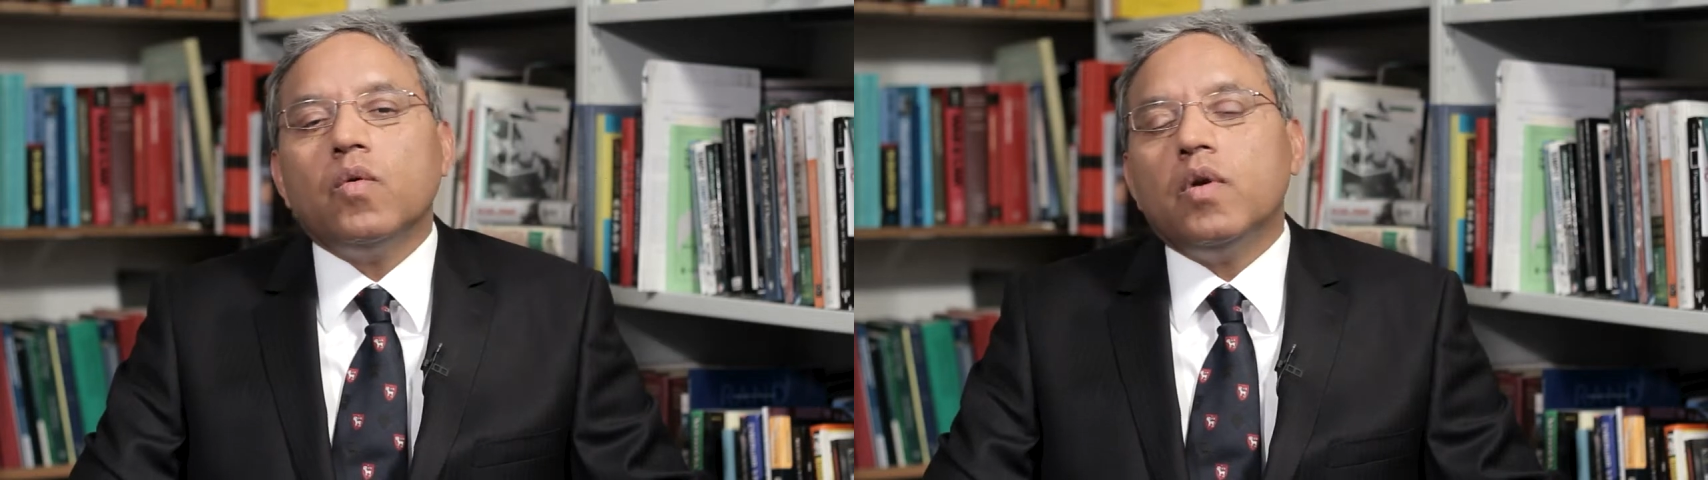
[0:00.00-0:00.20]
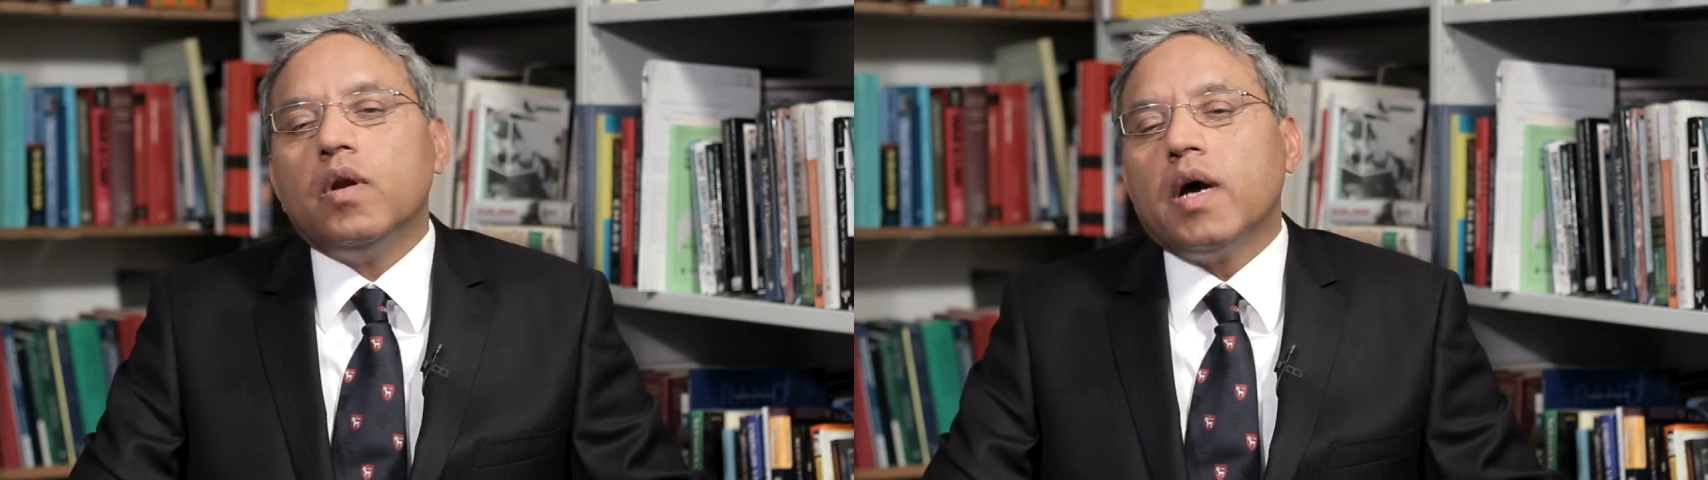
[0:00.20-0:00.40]

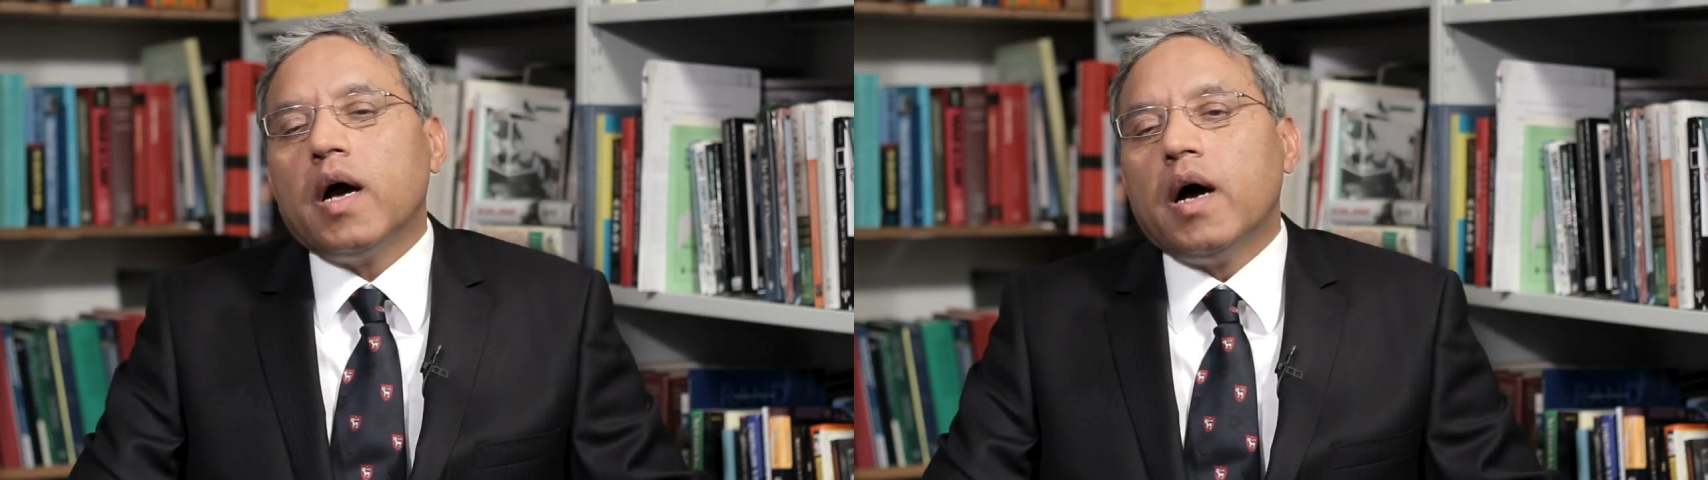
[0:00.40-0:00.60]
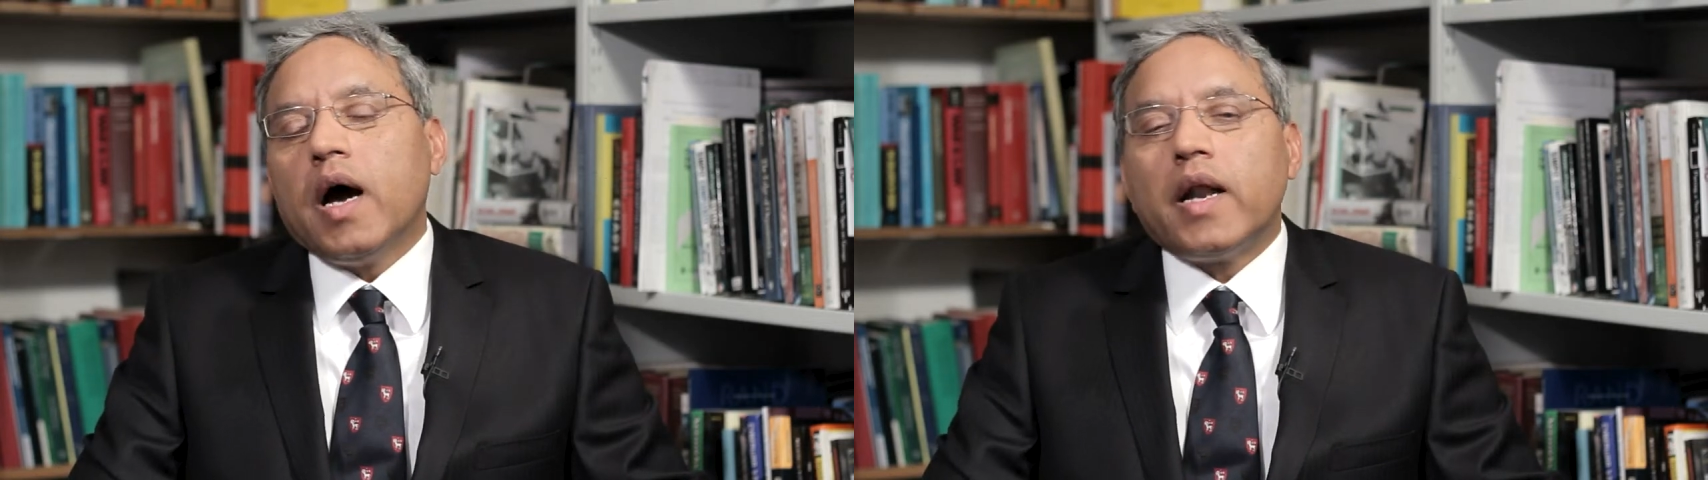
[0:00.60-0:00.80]
will
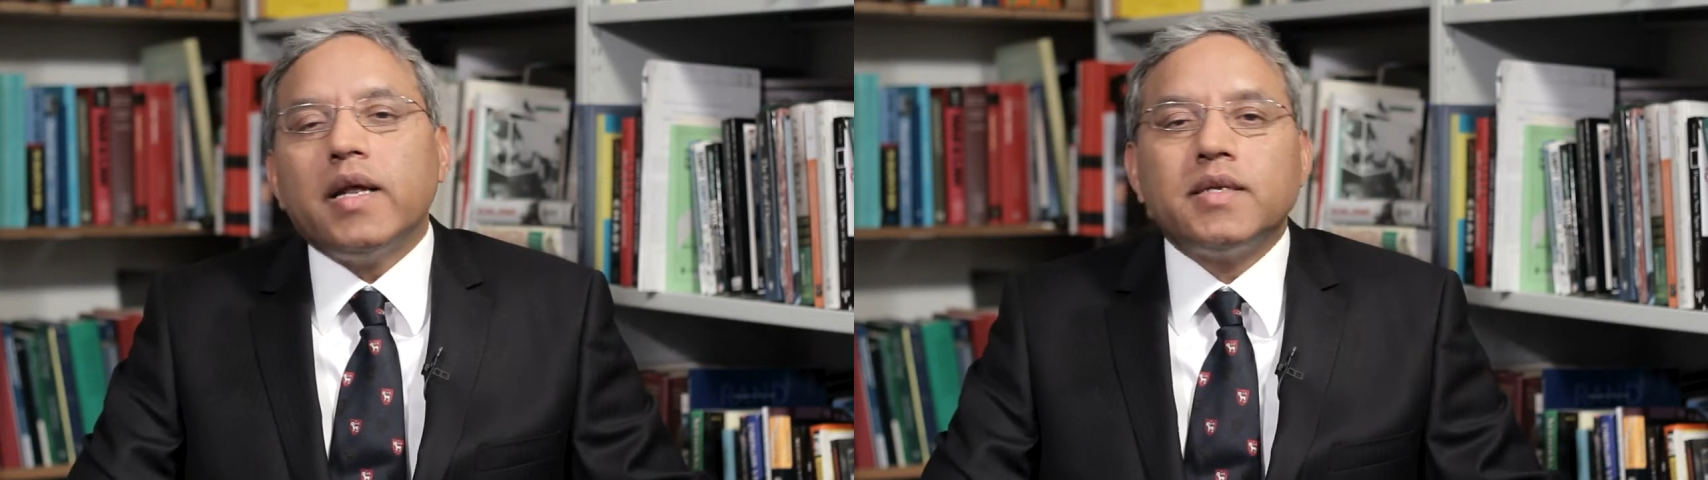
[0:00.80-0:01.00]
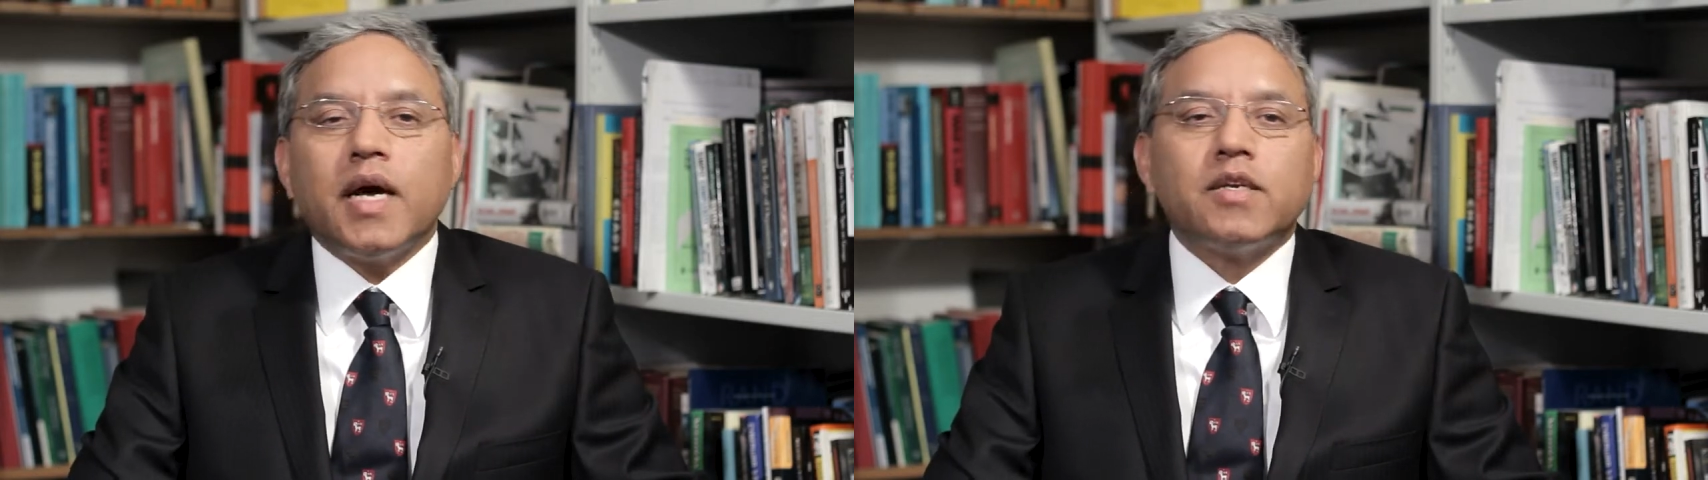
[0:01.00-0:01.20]

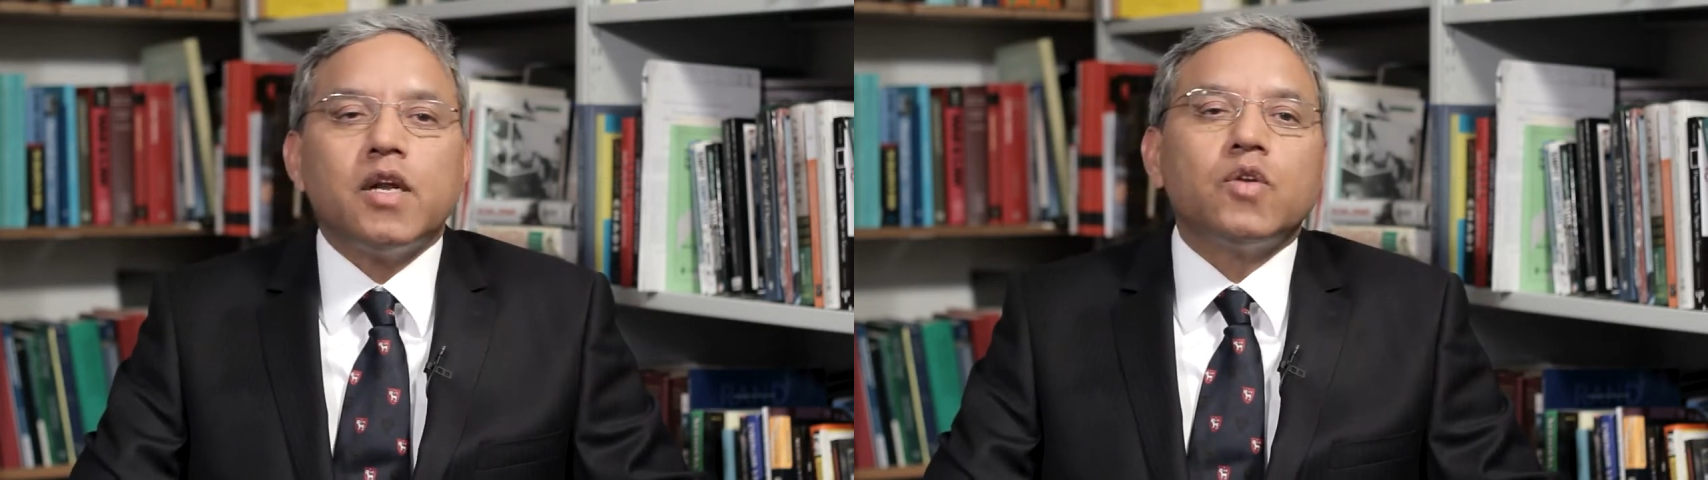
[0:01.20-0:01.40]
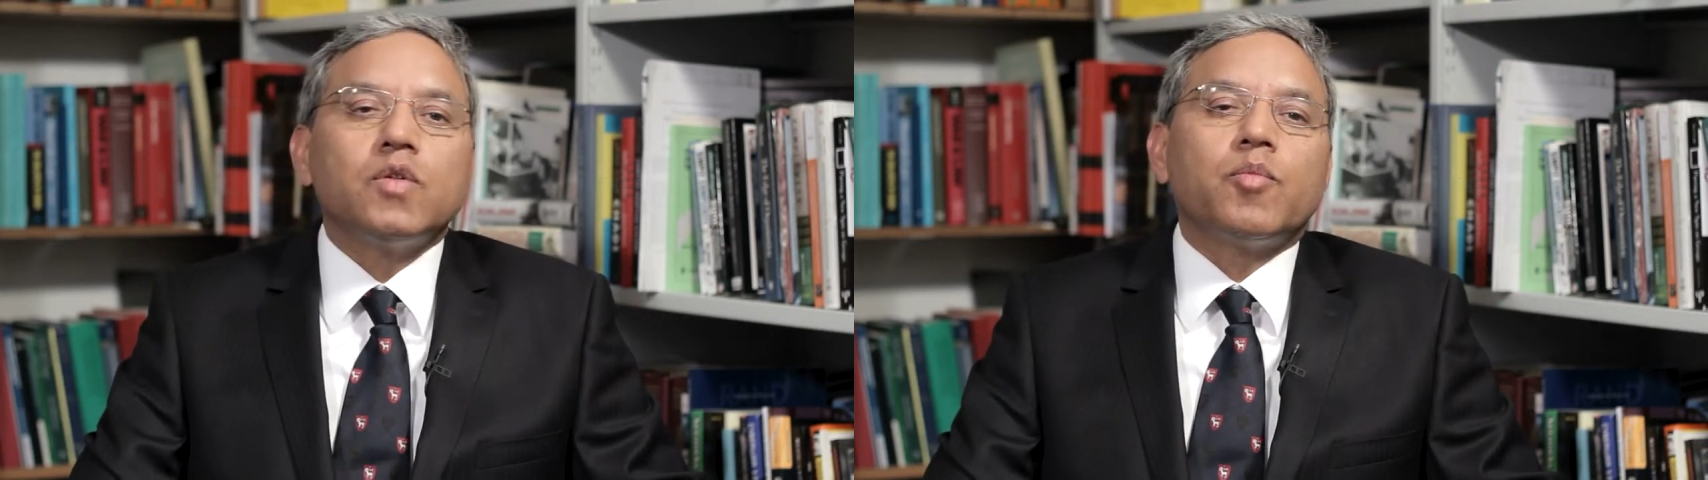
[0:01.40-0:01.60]
are
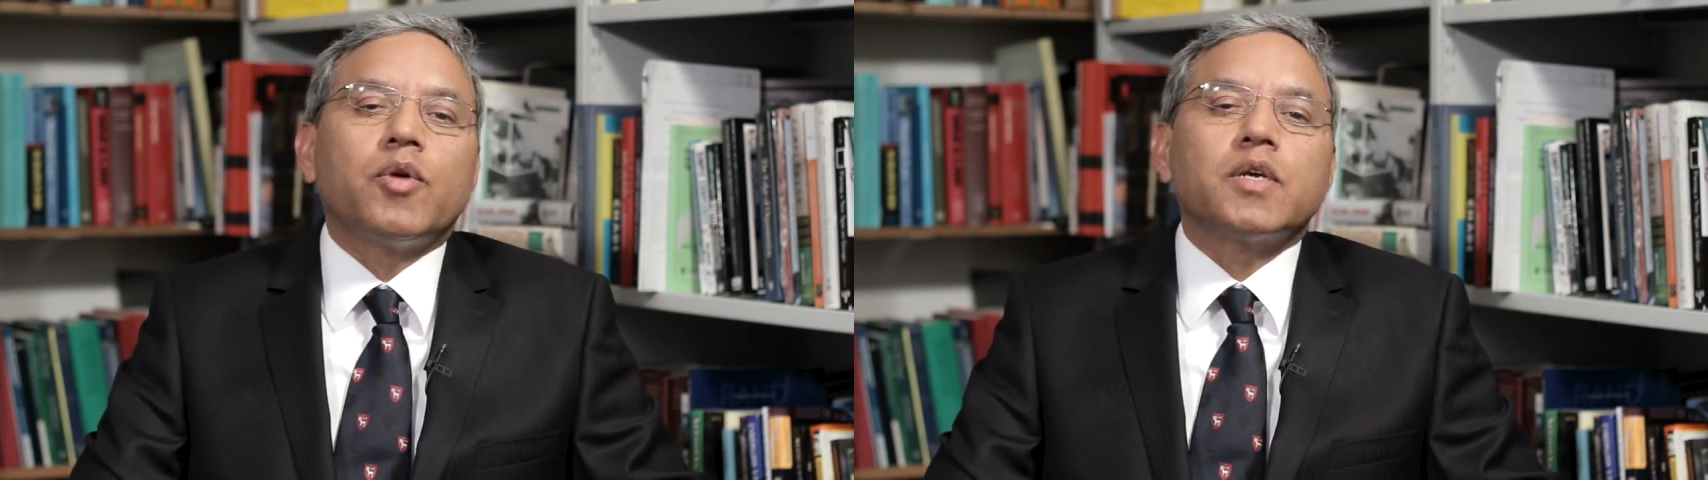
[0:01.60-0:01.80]
entitled to the